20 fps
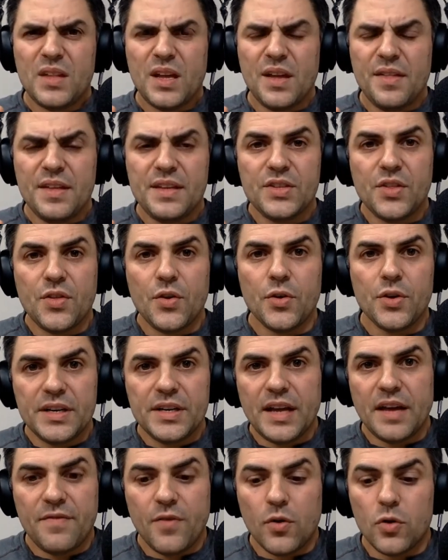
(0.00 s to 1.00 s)
These 30
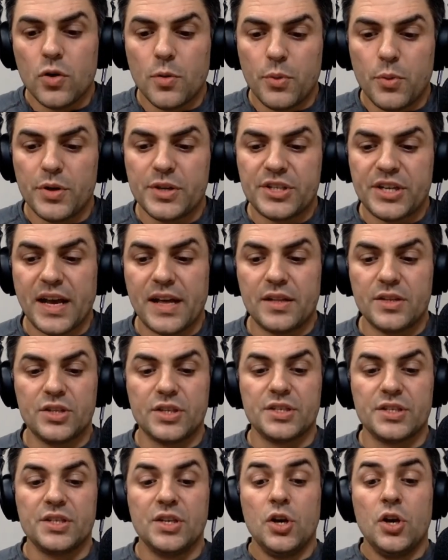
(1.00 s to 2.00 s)
day focal point
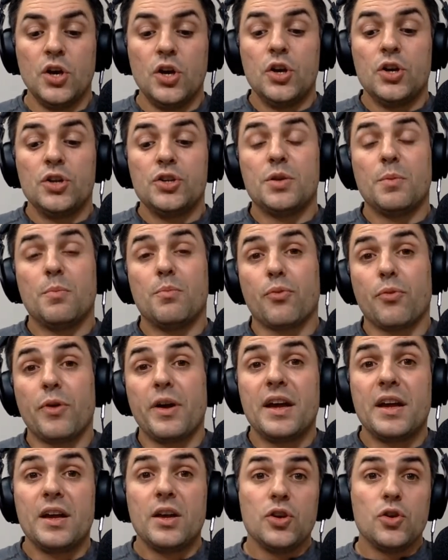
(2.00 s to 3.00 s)
challenges to
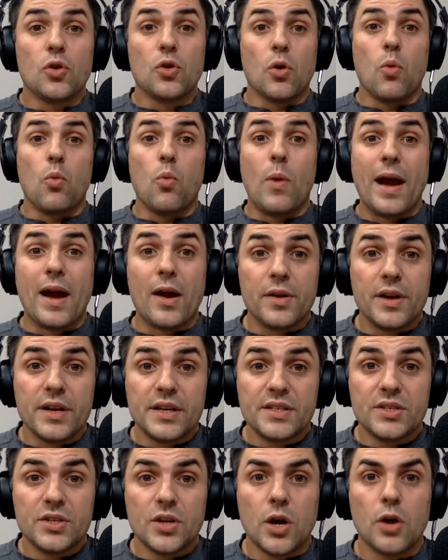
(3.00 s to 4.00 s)
bring your
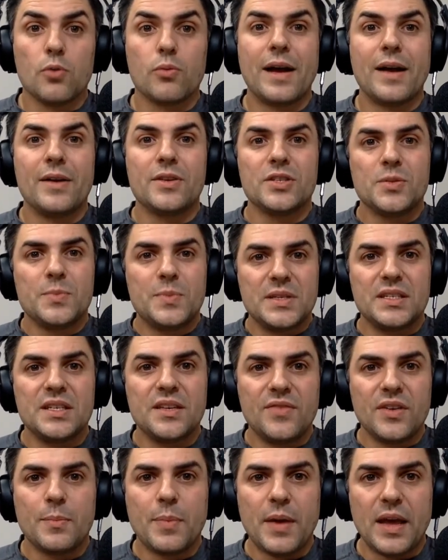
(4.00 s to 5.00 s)
awareness around
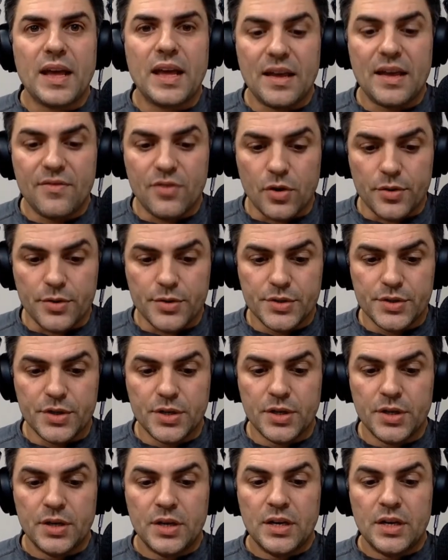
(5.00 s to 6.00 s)
specific behaviors
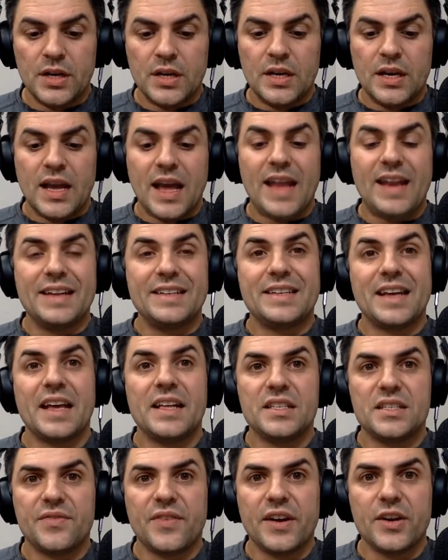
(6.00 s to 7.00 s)
and
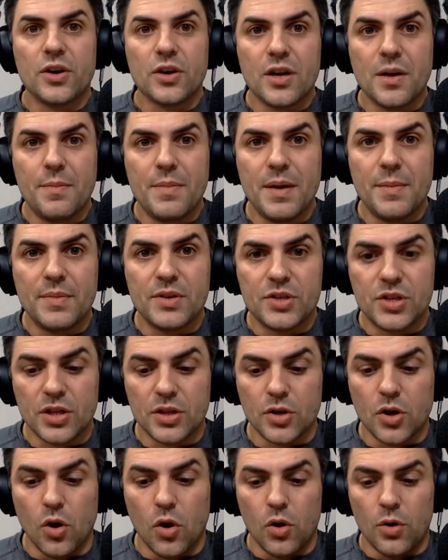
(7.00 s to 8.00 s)
intensify your commitment to the
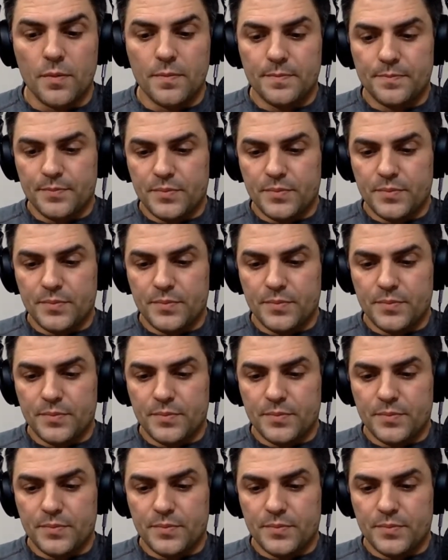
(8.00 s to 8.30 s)
goal.